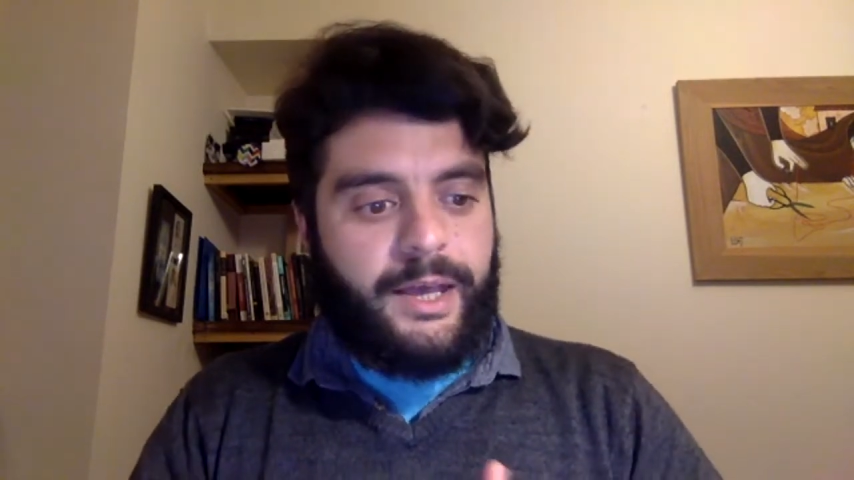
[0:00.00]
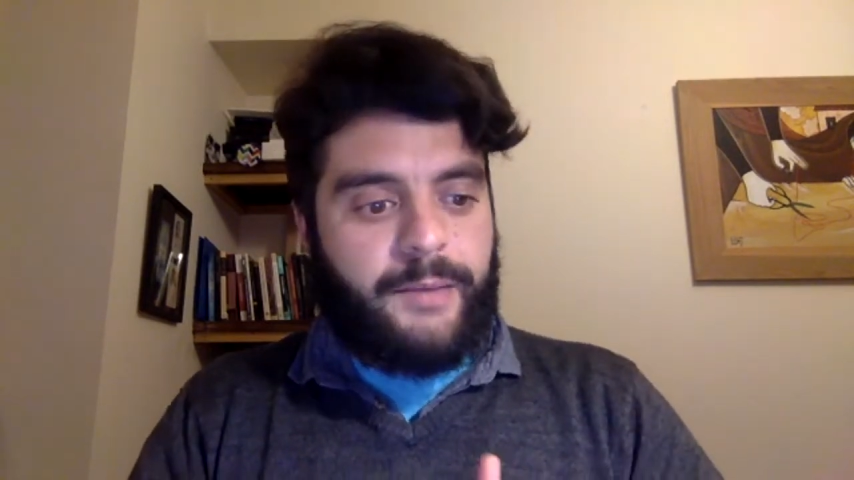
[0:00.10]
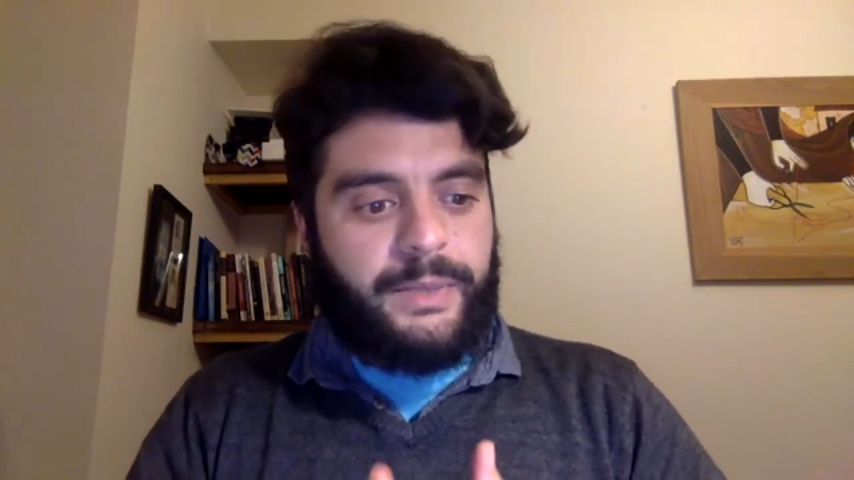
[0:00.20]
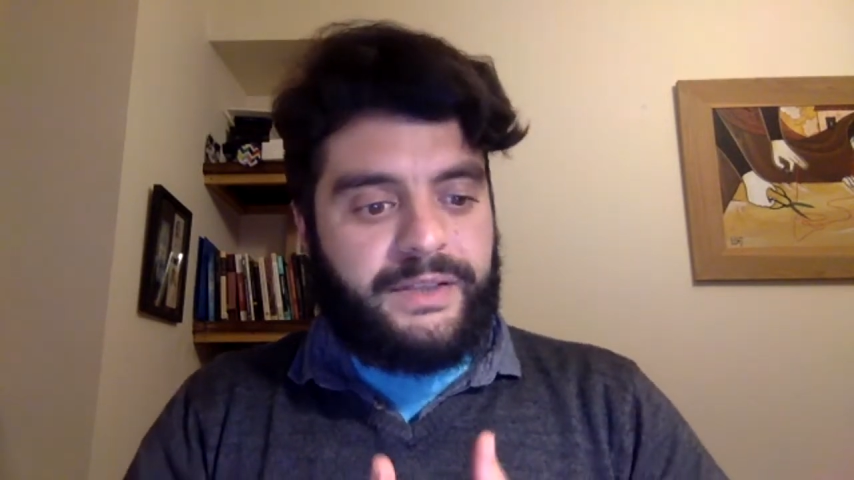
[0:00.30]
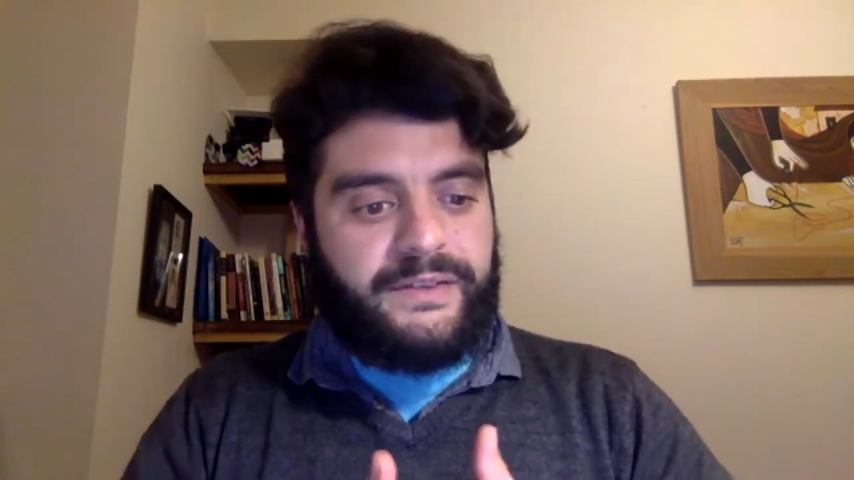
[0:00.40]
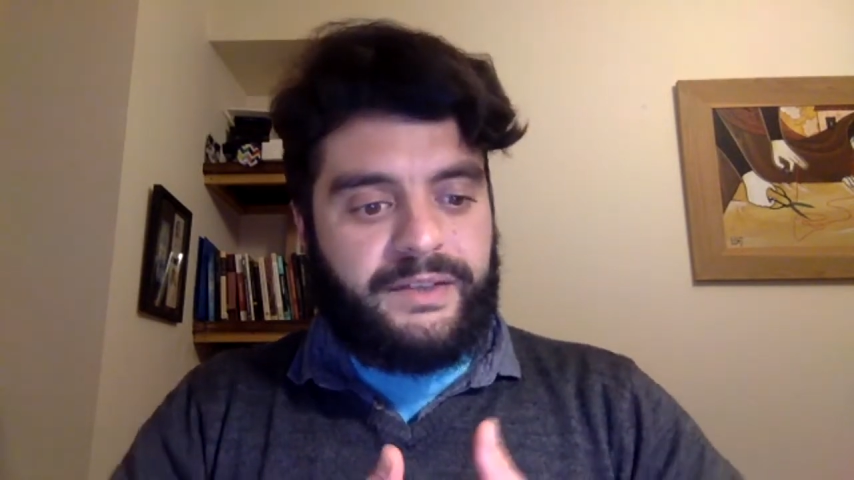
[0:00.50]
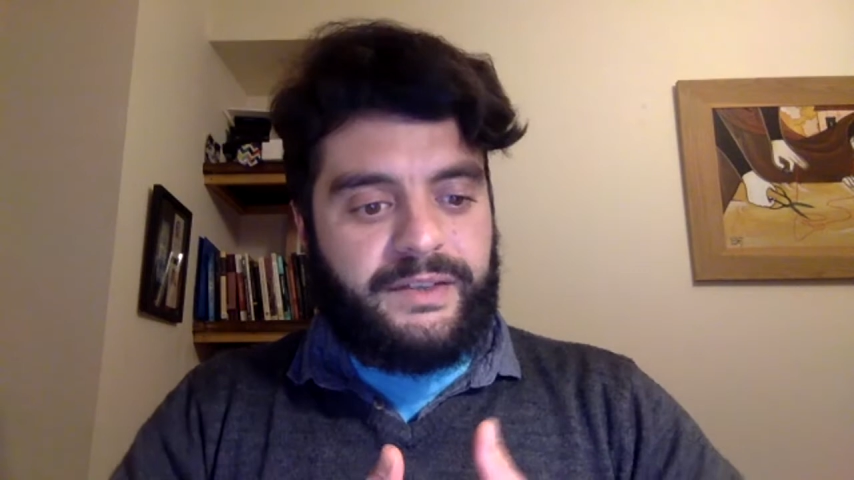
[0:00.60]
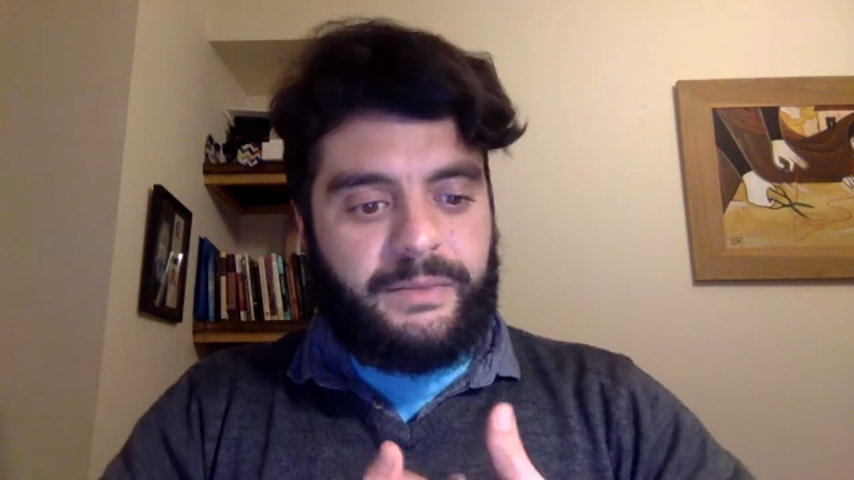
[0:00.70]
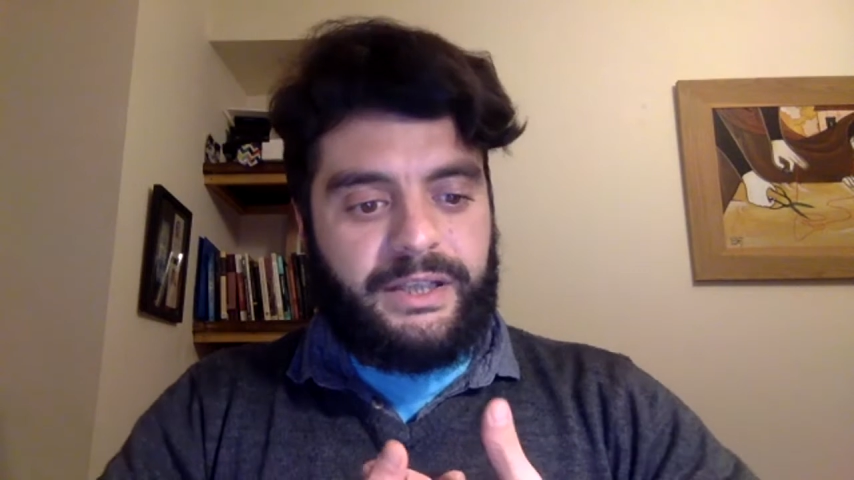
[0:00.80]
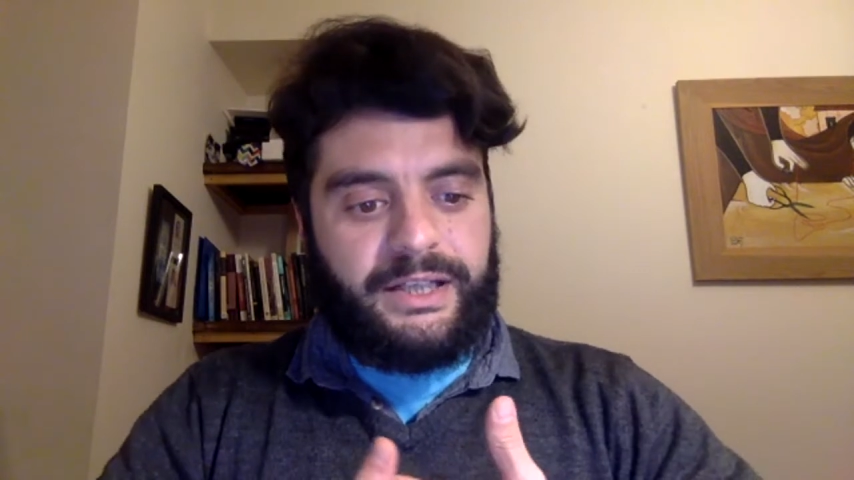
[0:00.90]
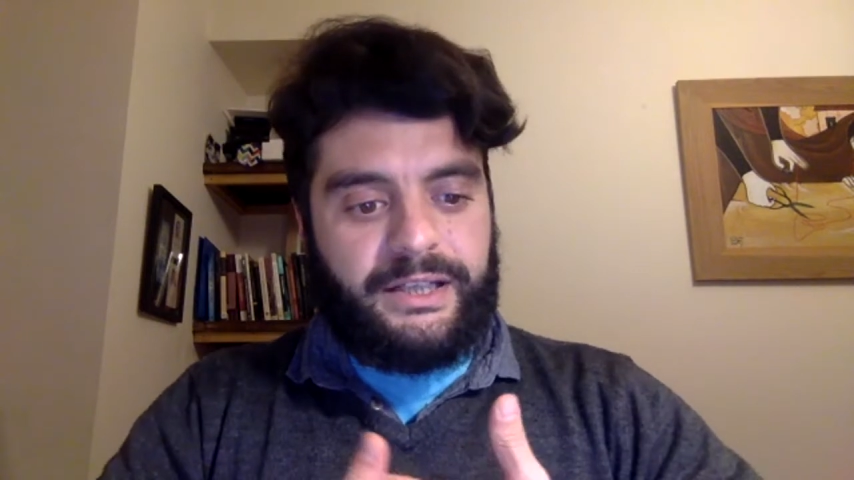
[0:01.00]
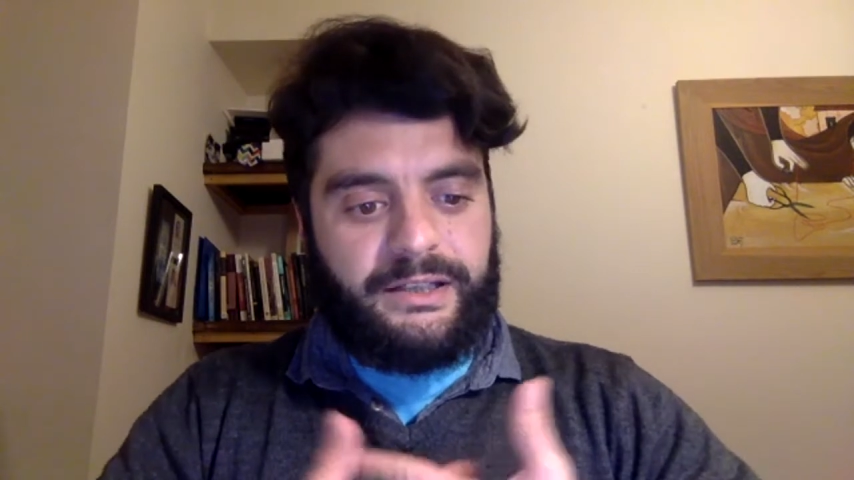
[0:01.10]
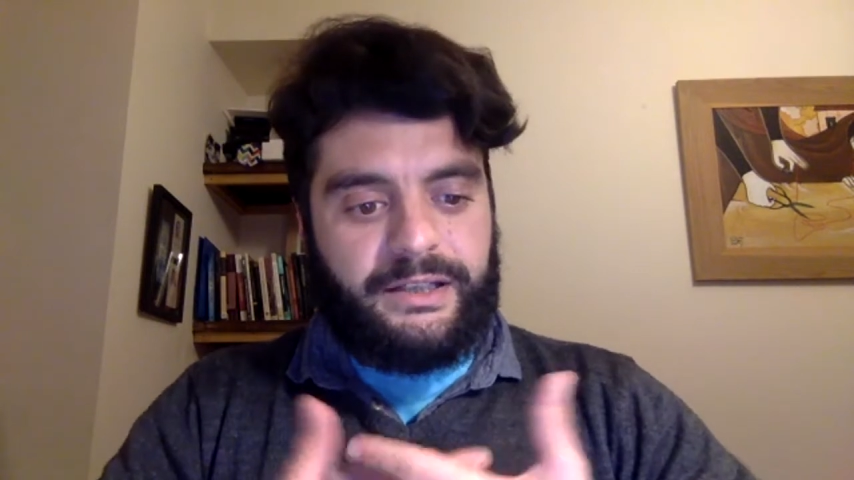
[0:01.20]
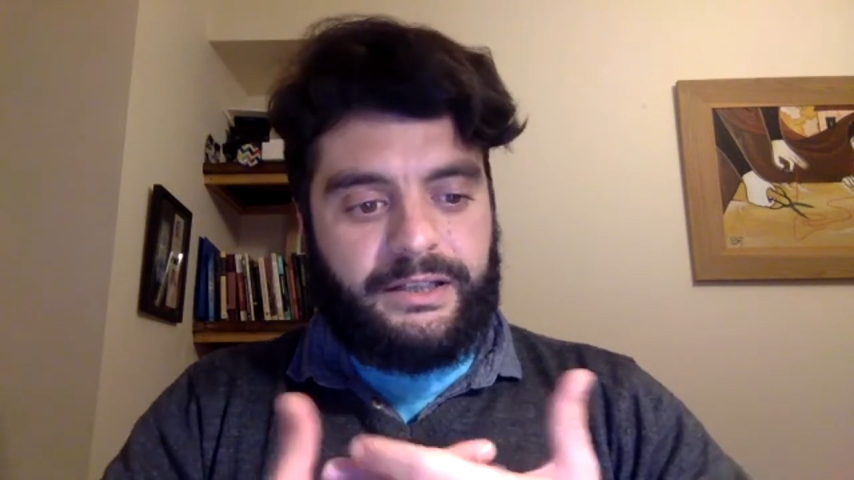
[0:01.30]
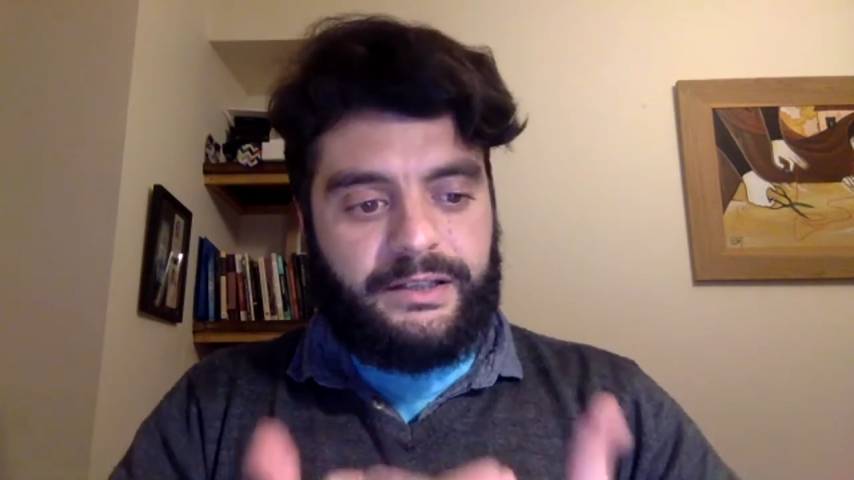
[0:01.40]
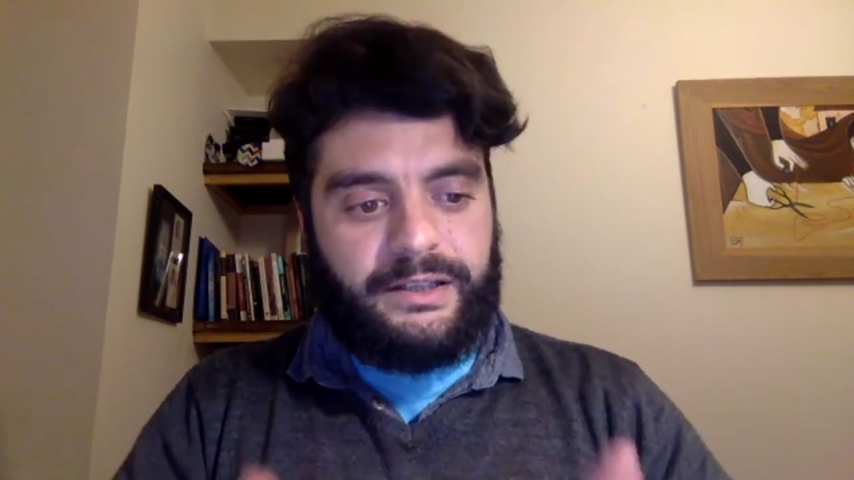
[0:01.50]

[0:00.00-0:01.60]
but seemingly in, in,